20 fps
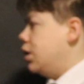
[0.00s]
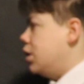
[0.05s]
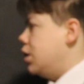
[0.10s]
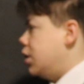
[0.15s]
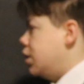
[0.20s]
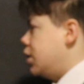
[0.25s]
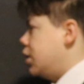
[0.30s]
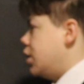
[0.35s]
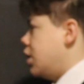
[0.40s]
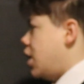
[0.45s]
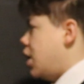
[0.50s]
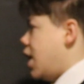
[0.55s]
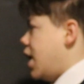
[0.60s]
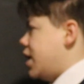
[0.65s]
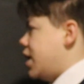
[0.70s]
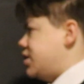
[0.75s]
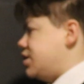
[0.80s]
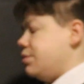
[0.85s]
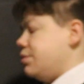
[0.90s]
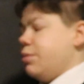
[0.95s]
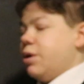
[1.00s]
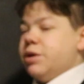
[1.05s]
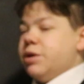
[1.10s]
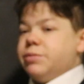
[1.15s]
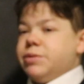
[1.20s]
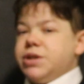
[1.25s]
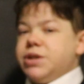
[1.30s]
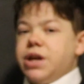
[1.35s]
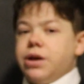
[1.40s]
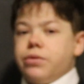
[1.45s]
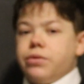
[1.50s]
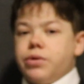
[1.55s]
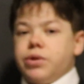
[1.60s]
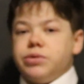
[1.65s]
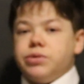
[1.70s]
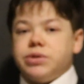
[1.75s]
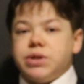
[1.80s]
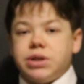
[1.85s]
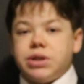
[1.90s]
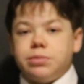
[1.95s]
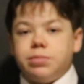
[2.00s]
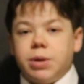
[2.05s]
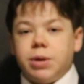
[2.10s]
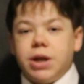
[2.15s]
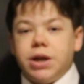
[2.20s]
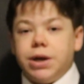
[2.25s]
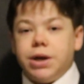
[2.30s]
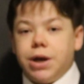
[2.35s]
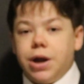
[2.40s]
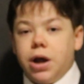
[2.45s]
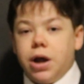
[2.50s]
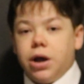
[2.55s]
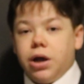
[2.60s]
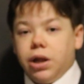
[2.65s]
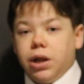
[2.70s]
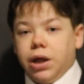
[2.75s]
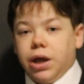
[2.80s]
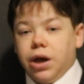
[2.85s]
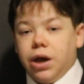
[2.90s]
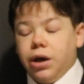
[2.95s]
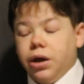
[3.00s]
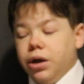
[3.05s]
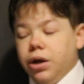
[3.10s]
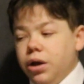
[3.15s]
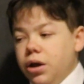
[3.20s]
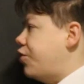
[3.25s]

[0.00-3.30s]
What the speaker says: I actually made a mistake when I was explaining earlier.